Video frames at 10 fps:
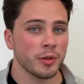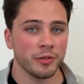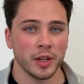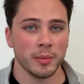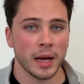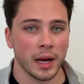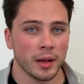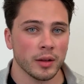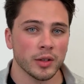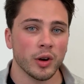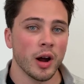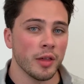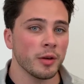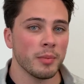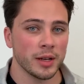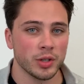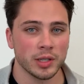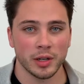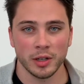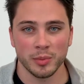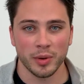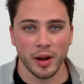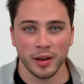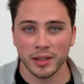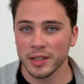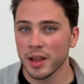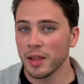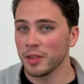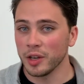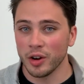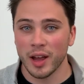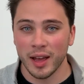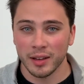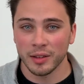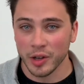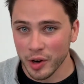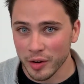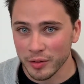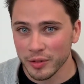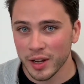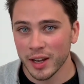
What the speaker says: feedback, or other metrics on your product, then you're ahead of the curve.